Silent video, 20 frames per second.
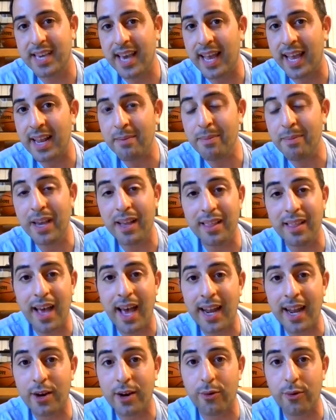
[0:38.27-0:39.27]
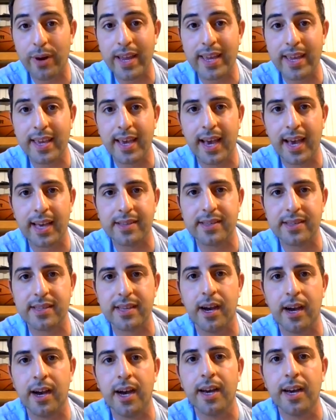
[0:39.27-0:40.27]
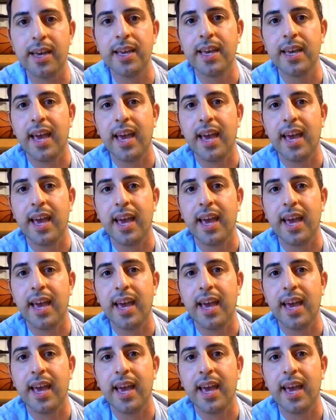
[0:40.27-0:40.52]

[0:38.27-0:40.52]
getting me a lot of great guests uh,